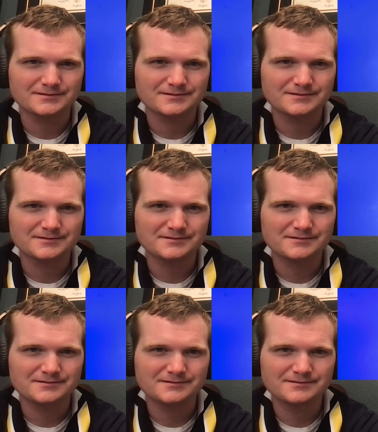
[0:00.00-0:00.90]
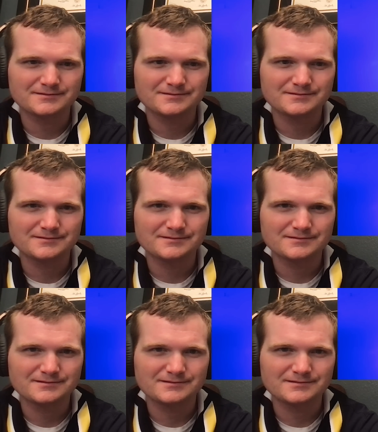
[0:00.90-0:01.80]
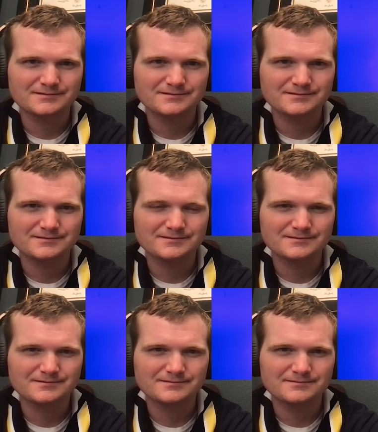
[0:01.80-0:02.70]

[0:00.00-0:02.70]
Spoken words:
No one is speaking in this clip.